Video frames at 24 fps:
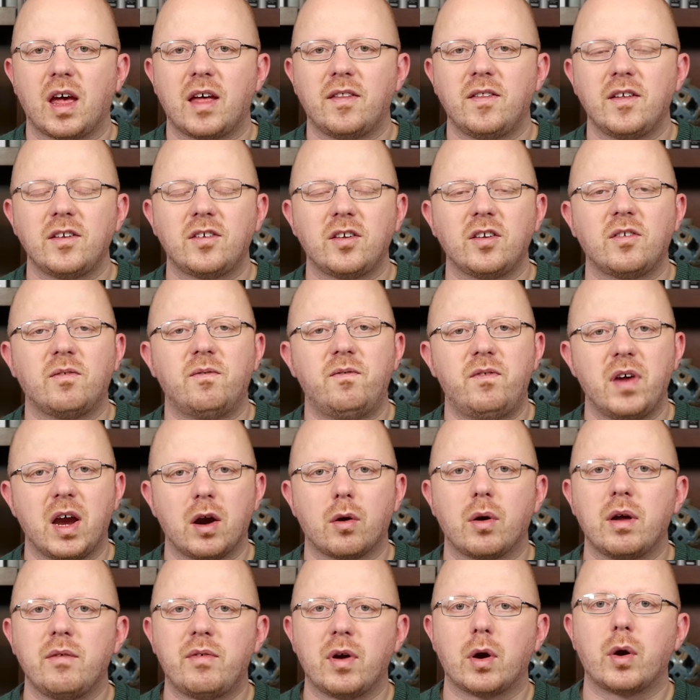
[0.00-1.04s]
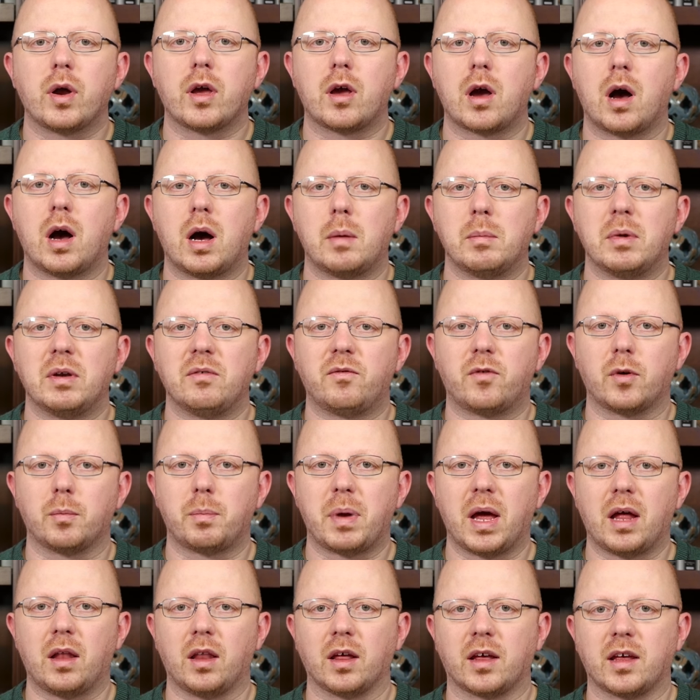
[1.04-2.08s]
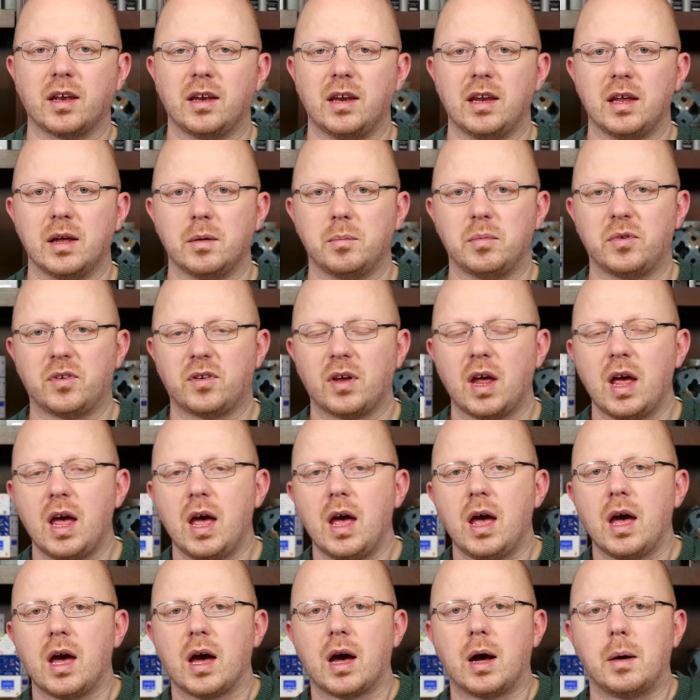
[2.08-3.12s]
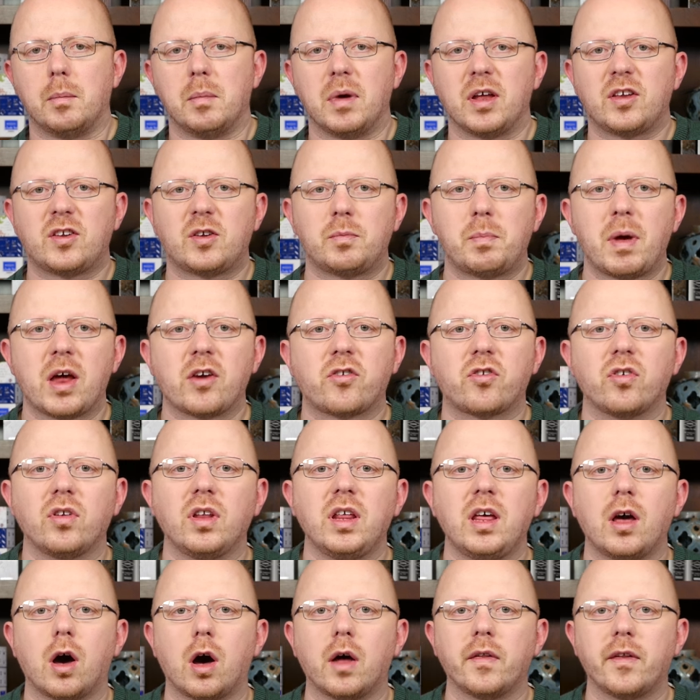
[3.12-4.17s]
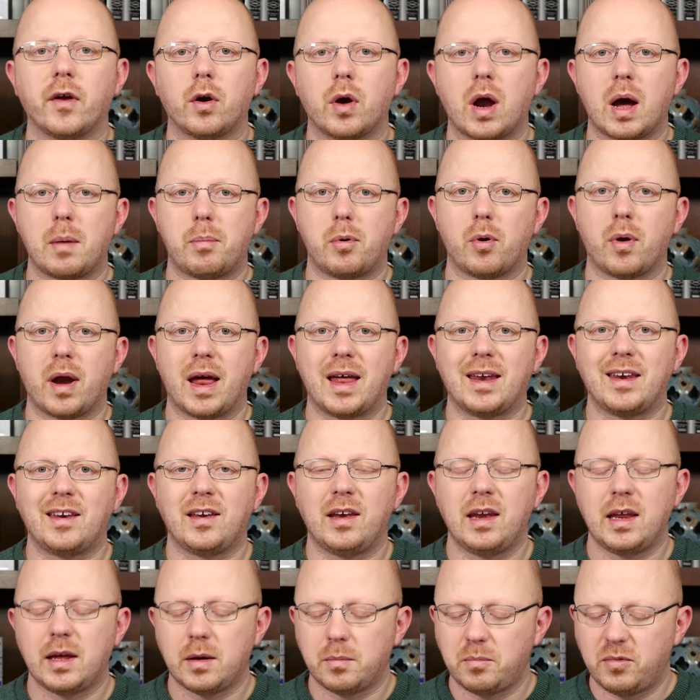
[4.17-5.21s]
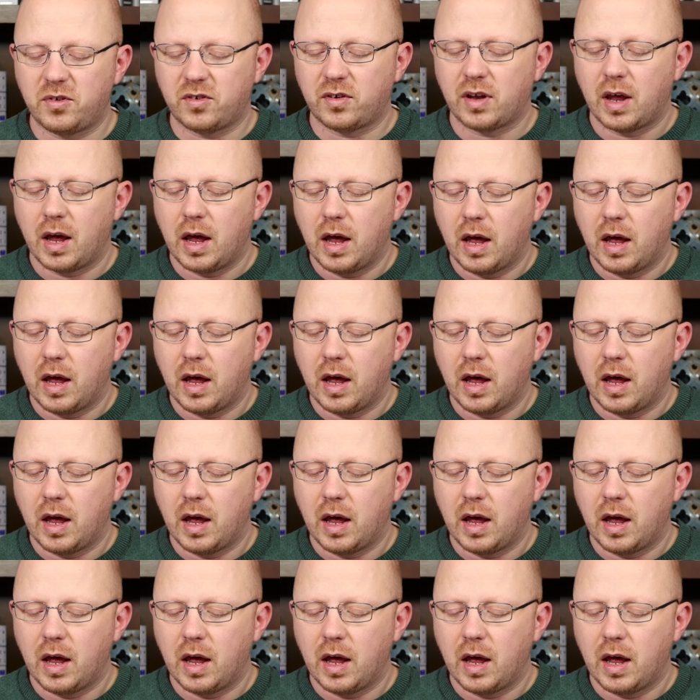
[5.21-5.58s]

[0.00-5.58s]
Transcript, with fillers: And this is very, very common for Pelikan nibs, um, especially on their upper-end nibs